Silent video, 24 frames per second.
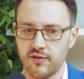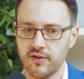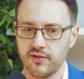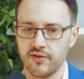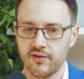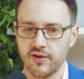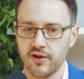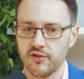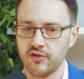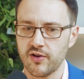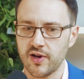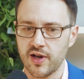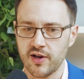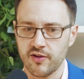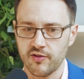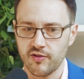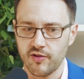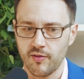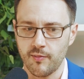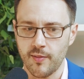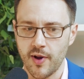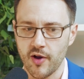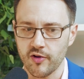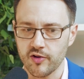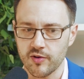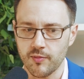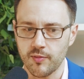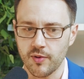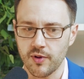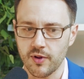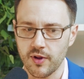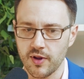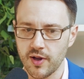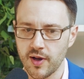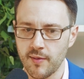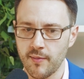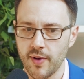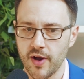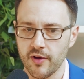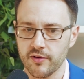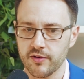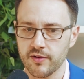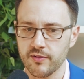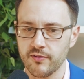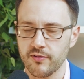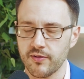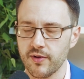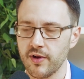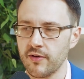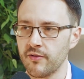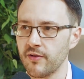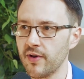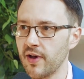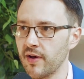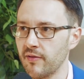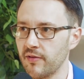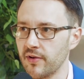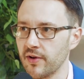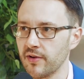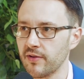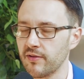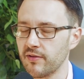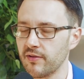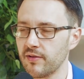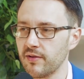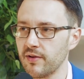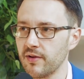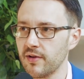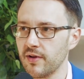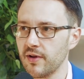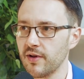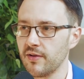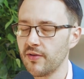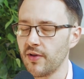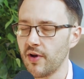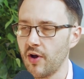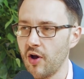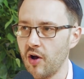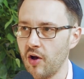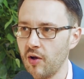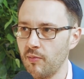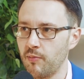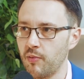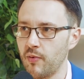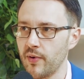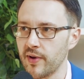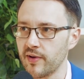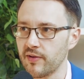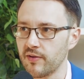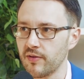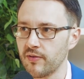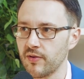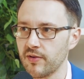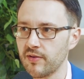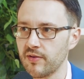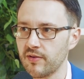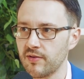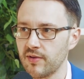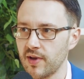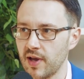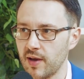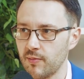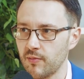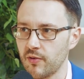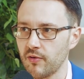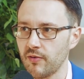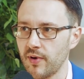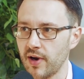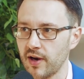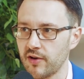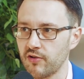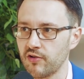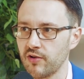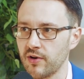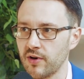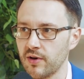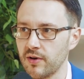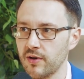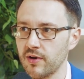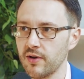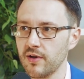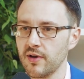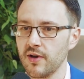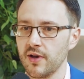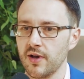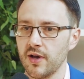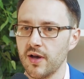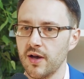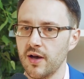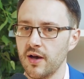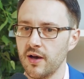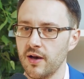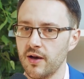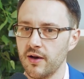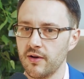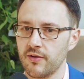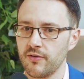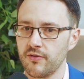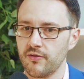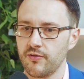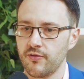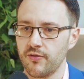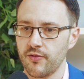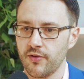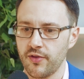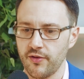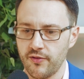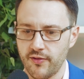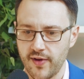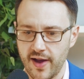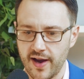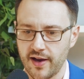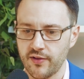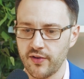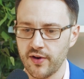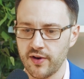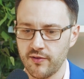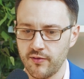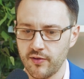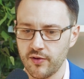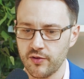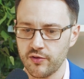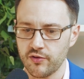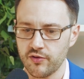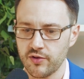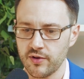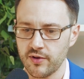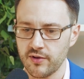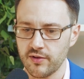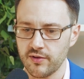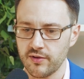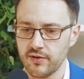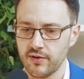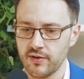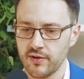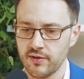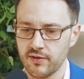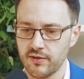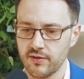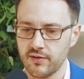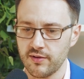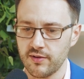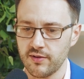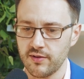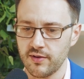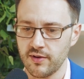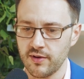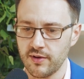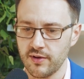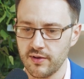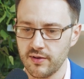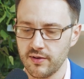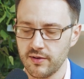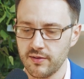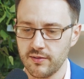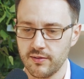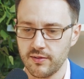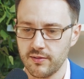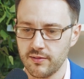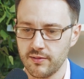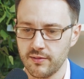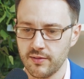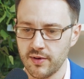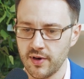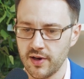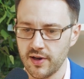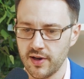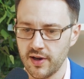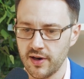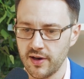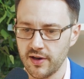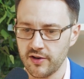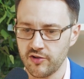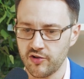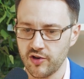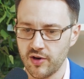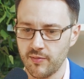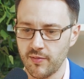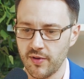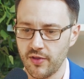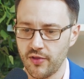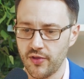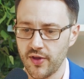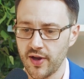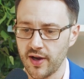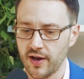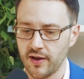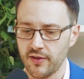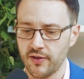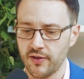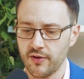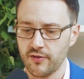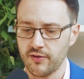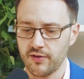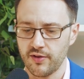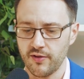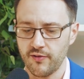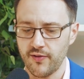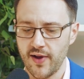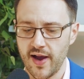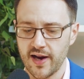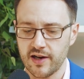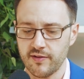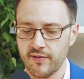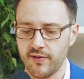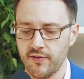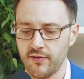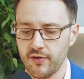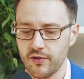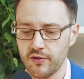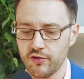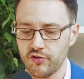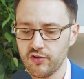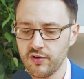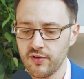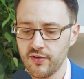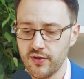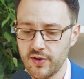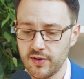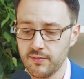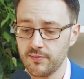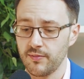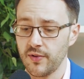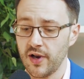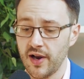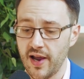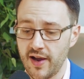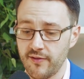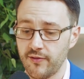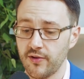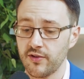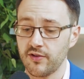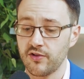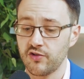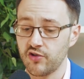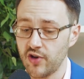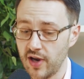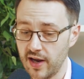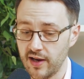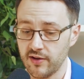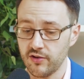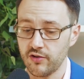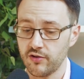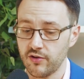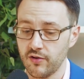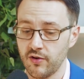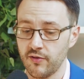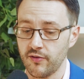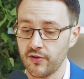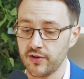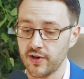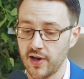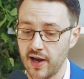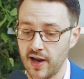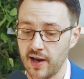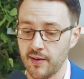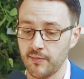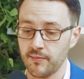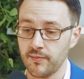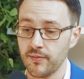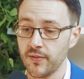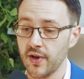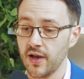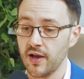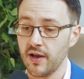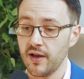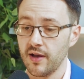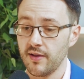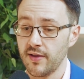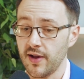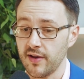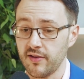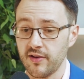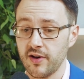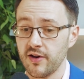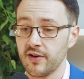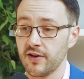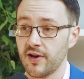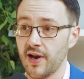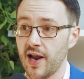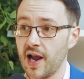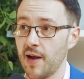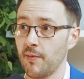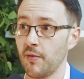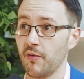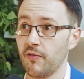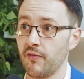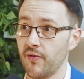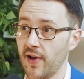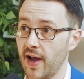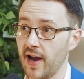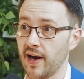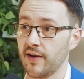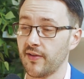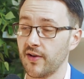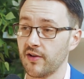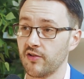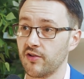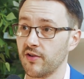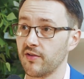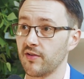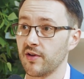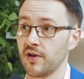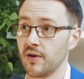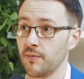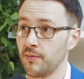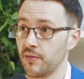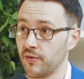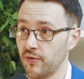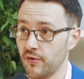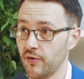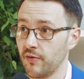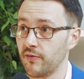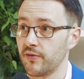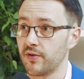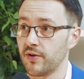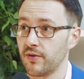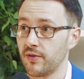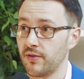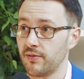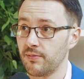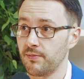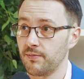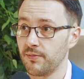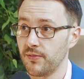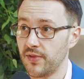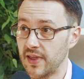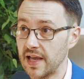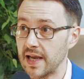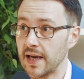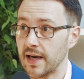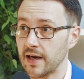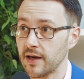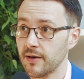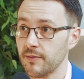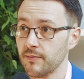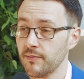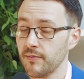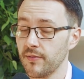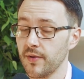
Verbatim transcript: just such an insurmountable amount of, of evidence that all points in the same direction uh, for the fact that evolution is, is uh, a, a legitimate thing. And there's the fact of evolution that life has changed over time. That's an undeniable fact. That's just an observed thing.